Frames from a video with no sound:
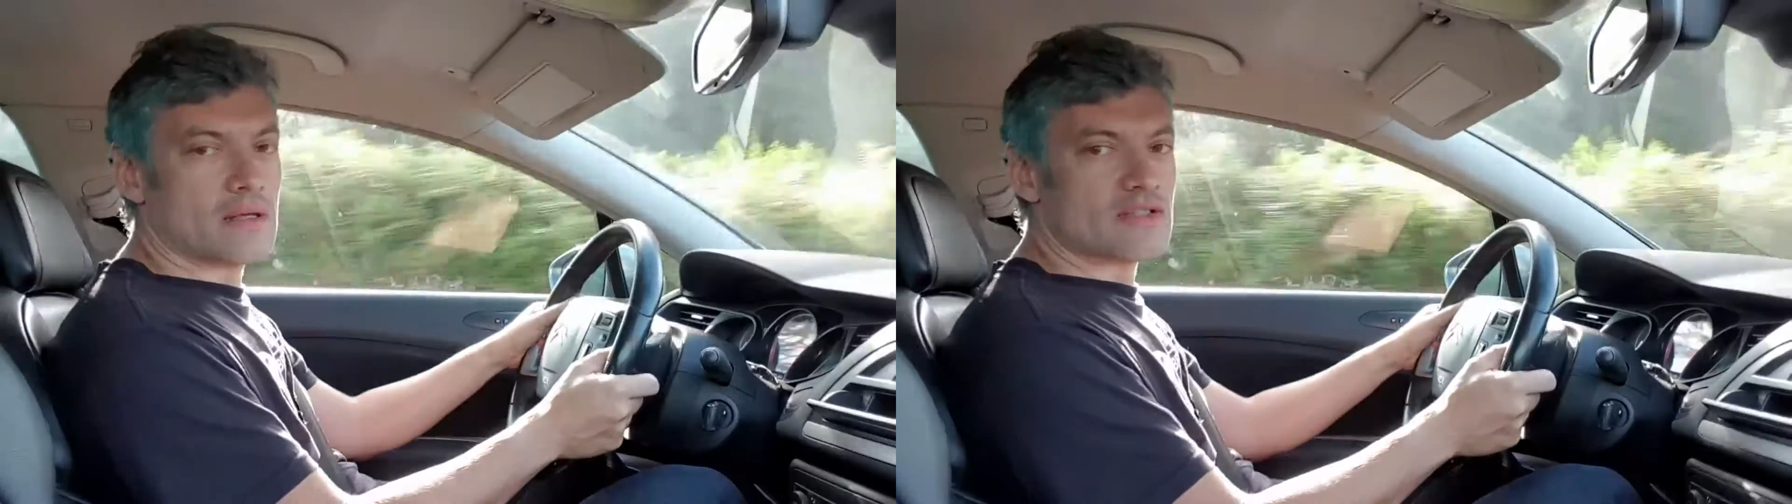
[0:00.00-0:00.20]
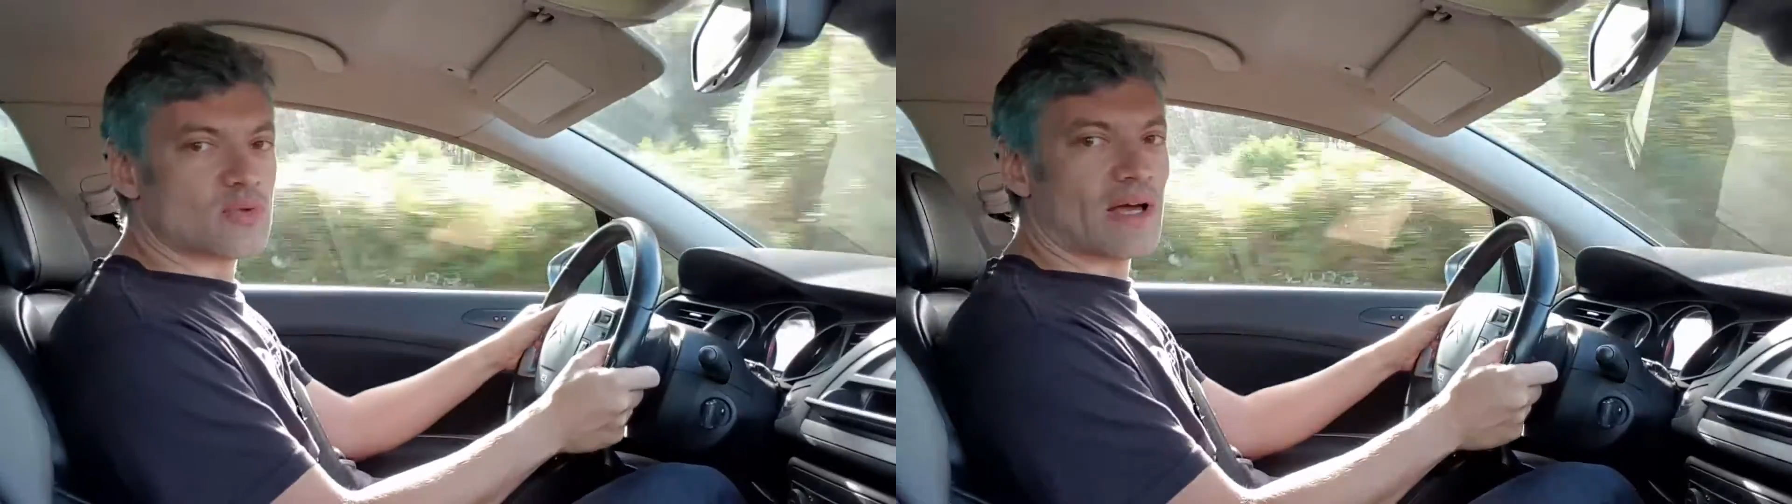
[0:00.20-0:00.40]

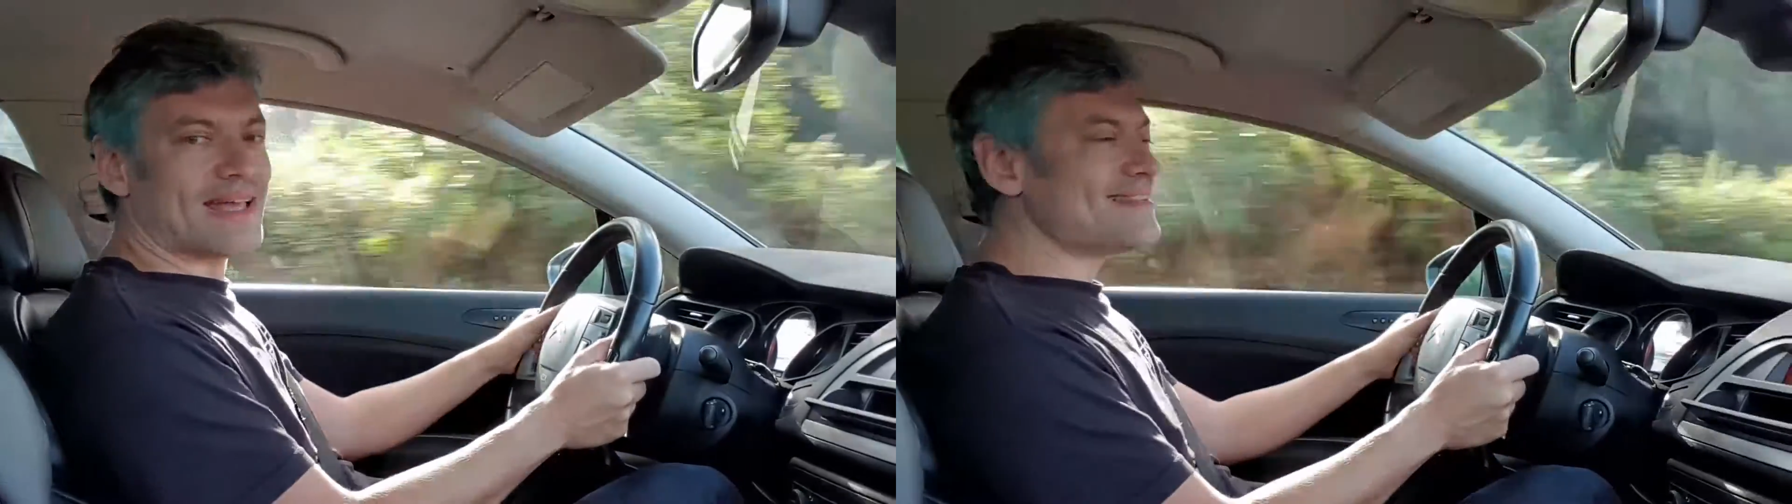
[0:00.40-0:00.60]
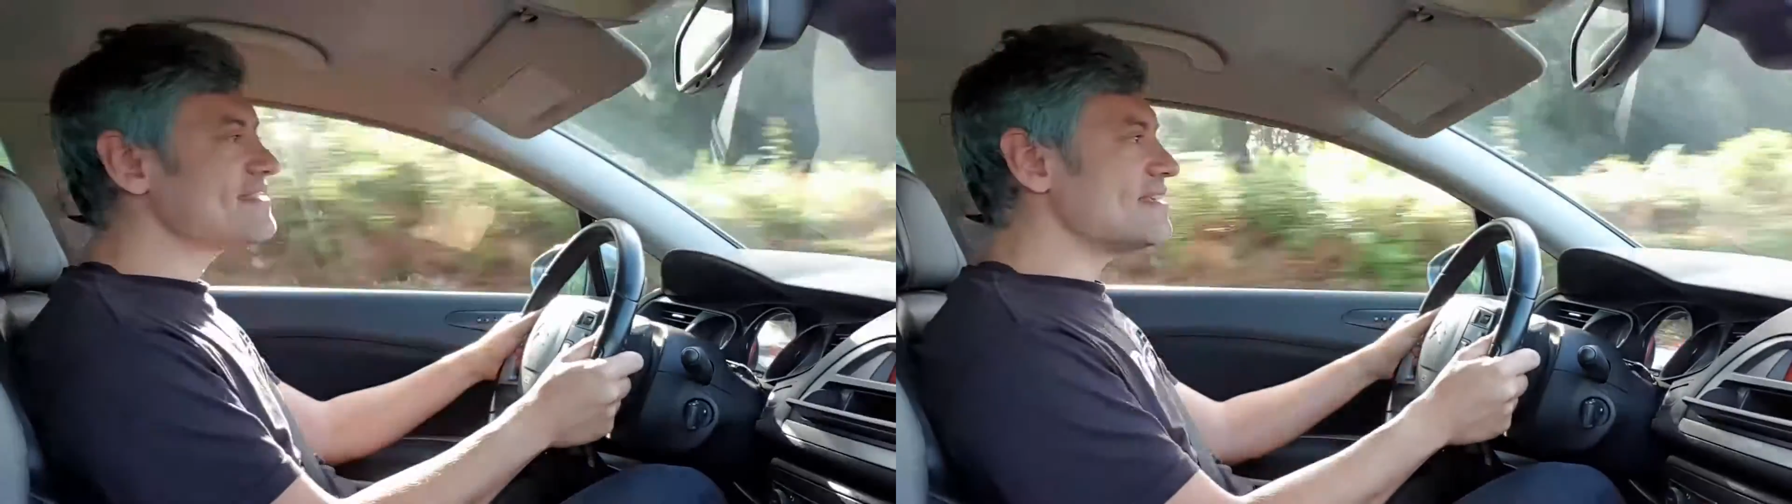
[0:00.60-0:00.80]
So I
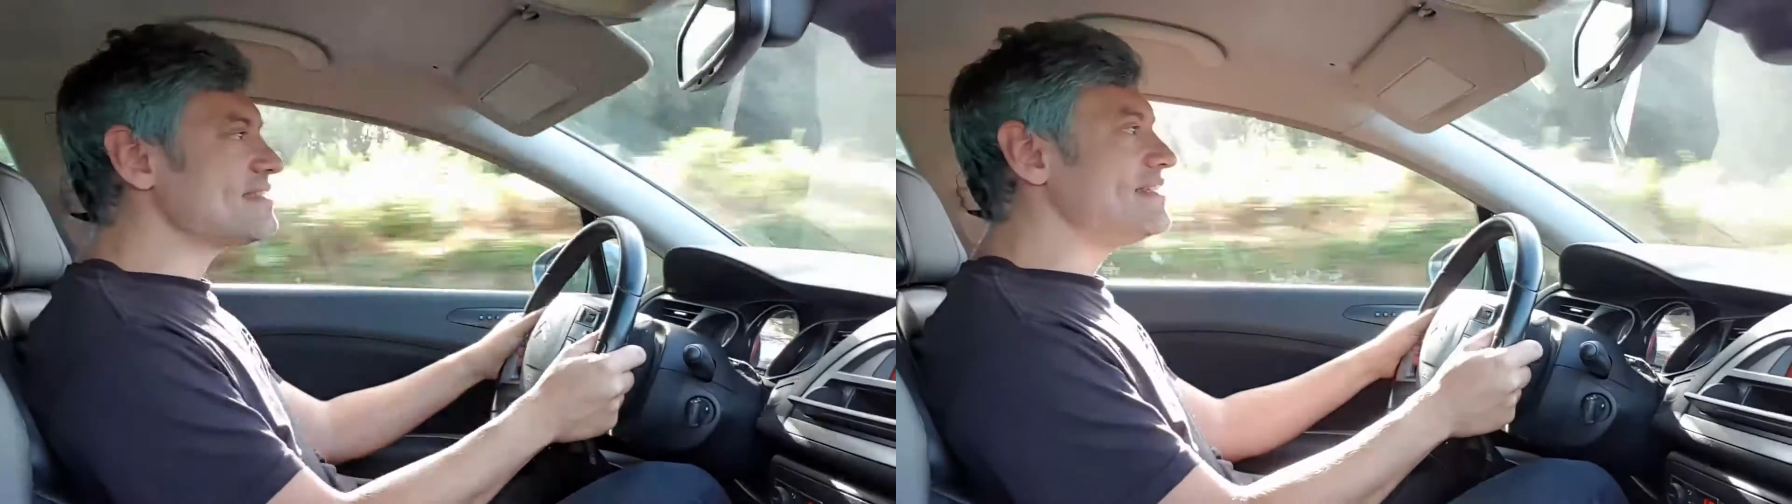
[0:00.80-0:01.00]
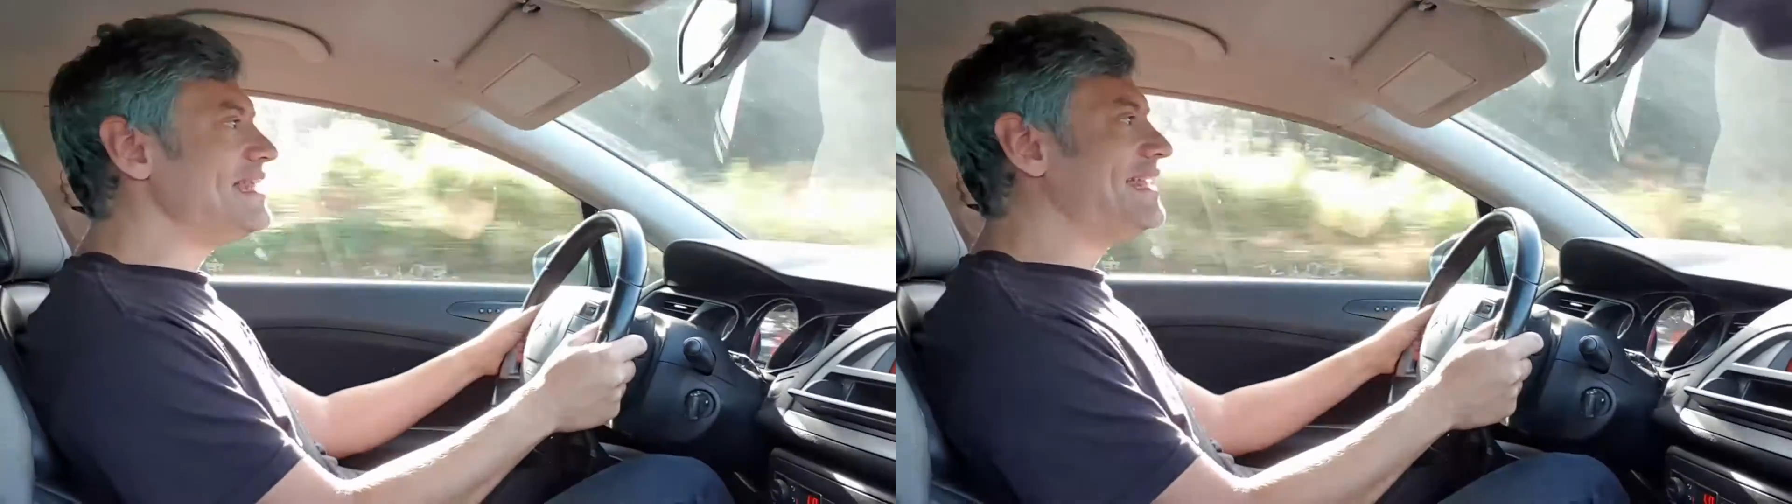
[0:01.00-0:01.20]

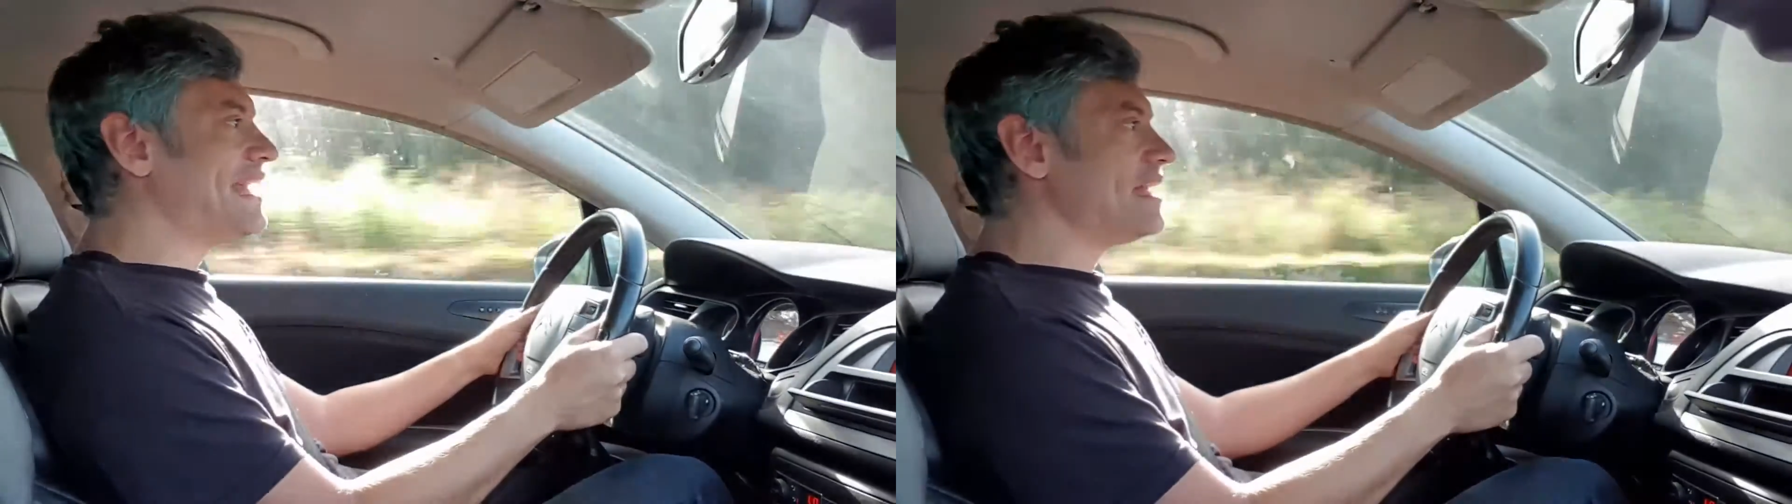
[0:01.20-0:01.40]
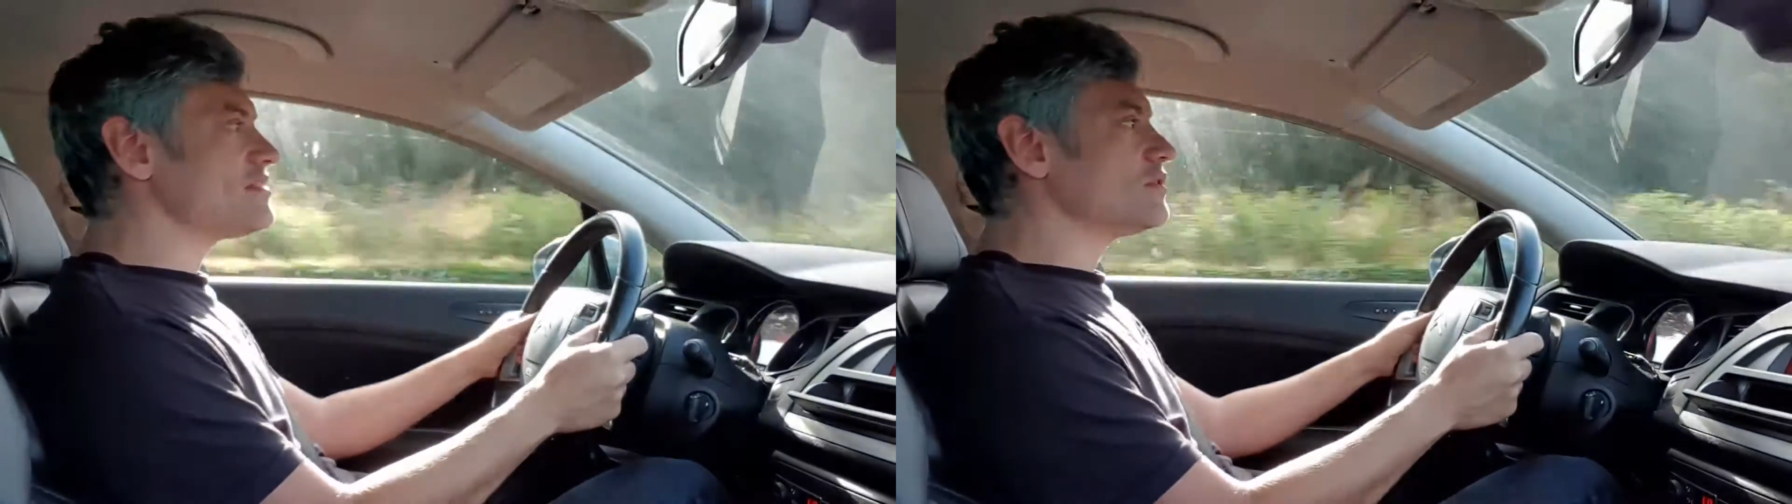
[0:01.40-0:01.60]
consistently
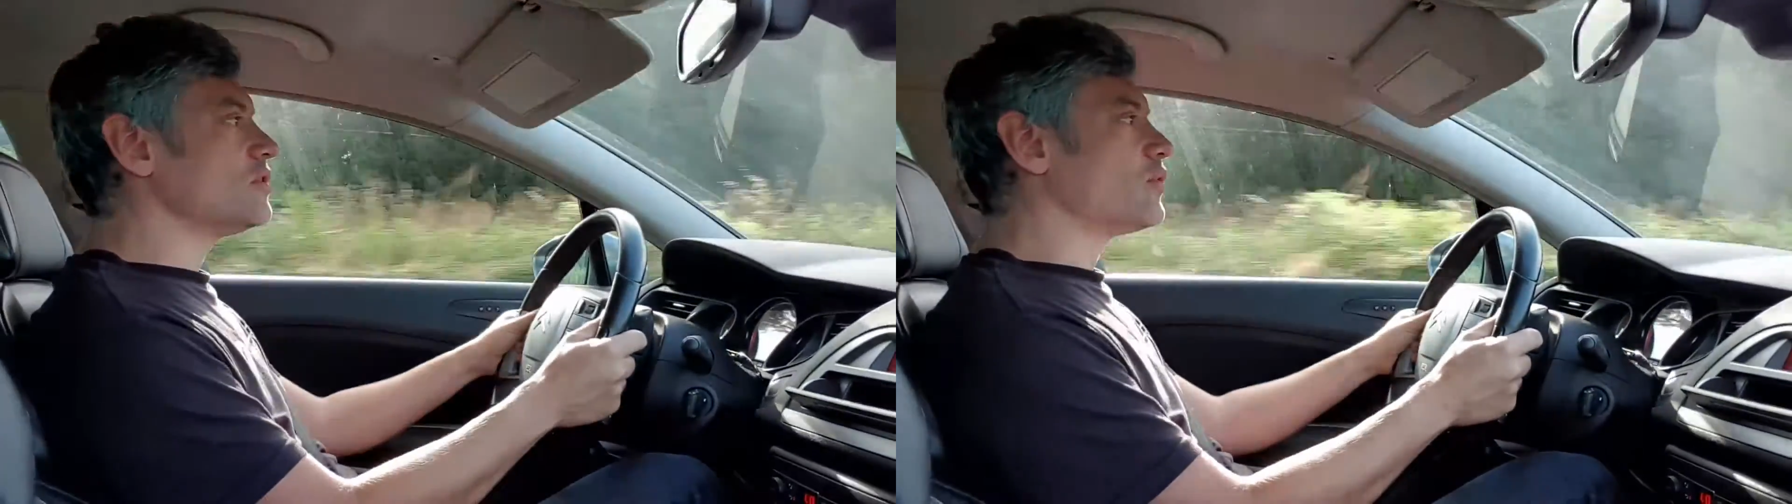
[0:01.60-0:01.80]
get